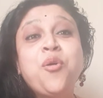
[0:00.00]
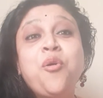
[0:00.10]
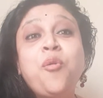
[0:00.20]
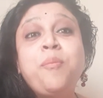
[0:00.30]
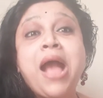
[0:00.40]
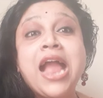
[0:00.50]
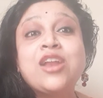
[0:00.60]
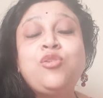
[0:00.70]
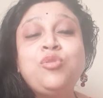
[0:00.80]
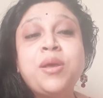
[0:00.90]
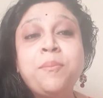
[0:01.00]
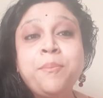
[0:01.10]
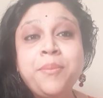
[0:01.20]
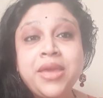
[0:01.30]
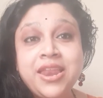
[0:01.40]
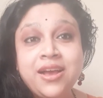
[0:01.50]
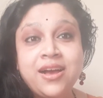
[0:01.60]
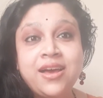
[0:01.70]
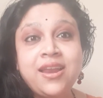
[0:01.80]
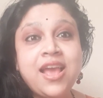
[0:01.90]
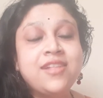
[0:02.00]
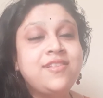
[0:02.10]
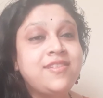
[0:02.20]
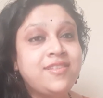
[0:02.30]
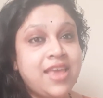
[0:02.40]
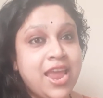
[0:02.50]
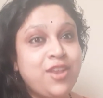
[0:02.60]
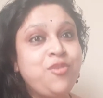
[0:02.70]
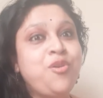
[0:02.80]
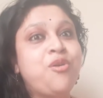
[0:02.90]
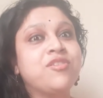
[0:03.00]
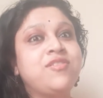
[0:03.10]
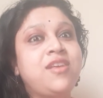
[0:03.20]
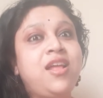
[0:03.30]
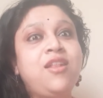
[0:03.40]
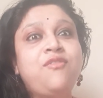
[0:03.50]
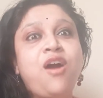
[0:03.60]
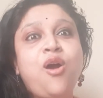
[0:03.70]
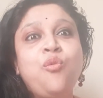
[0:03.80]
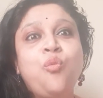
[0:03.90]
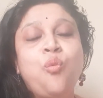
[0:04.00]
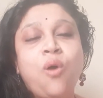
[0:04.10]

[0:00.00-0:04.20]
go back to the mirror and say to yourself how